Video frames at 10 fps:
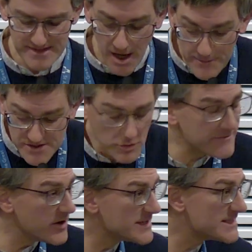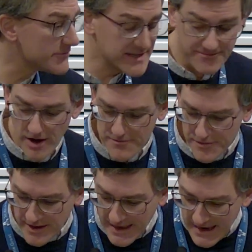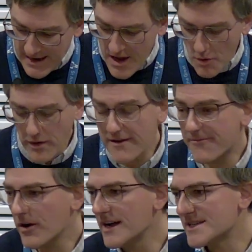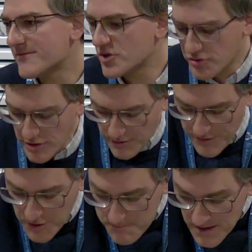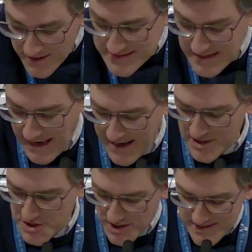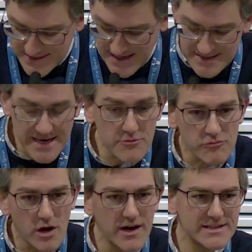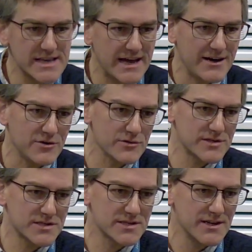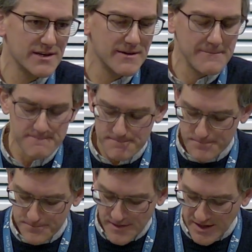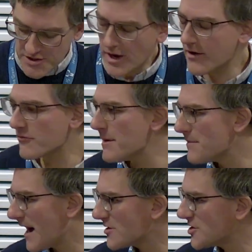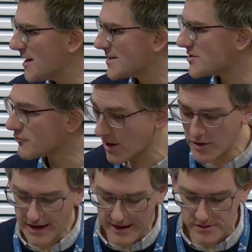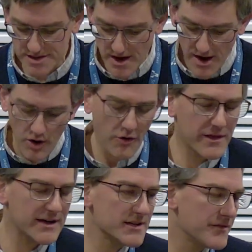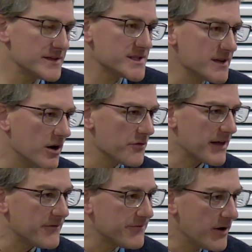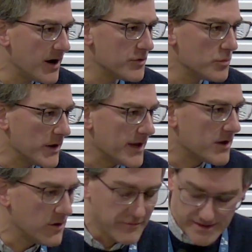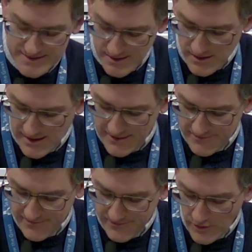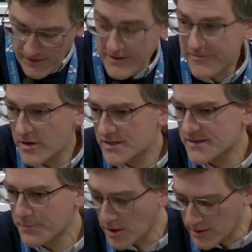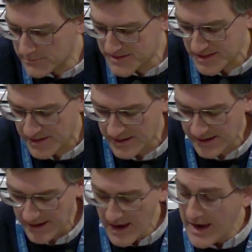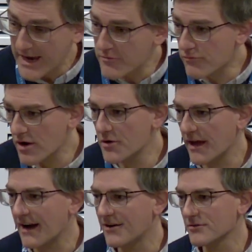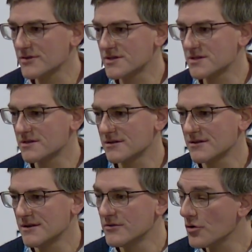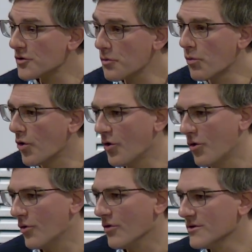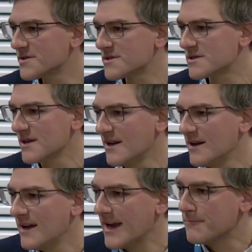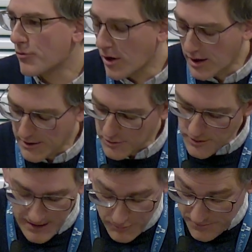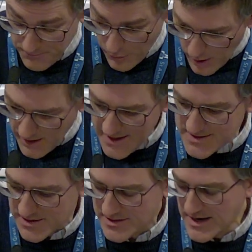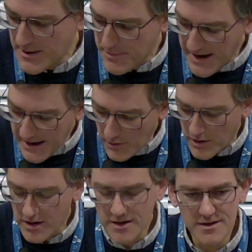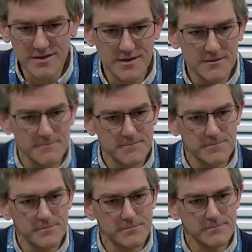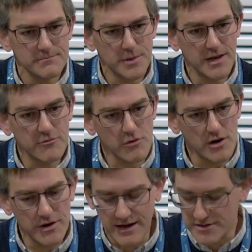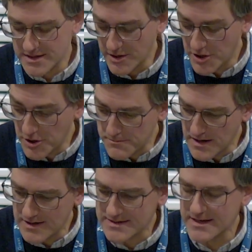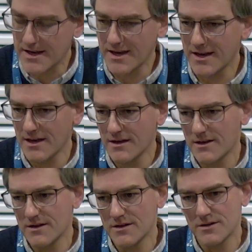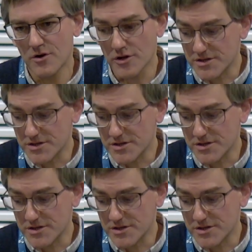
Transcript: And we saw in verses 3 to 5 that the king, well, he fights for truth, humility, and justice as he rides out. And do you remember how Jesus rode out on that at the start of that final week of his life, on that first Palm Sunday? He rode out, not on a war horse in pride, with pride and power, but he rode out in humility on a